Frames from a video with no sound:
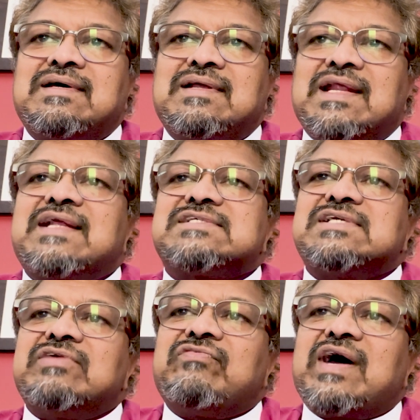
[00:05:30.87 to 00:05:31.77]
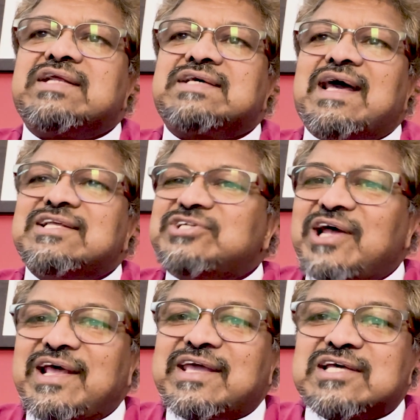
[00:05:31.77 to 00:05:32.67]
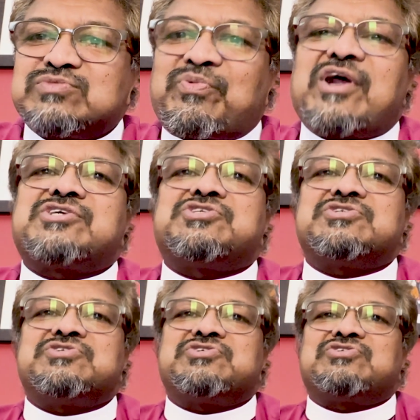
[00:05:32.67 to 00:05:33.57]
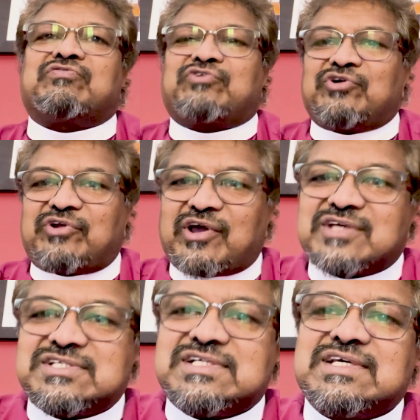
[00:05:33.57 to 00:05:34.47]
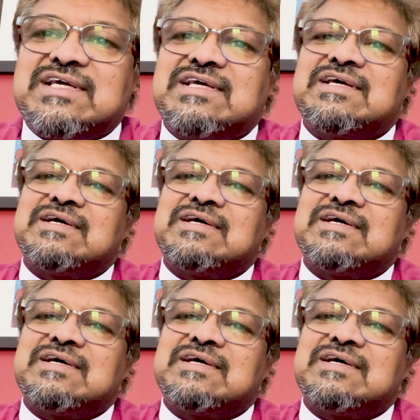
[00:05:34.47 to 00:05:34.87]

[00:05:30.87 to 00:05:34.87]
let us invite angelic expressions of curiosity,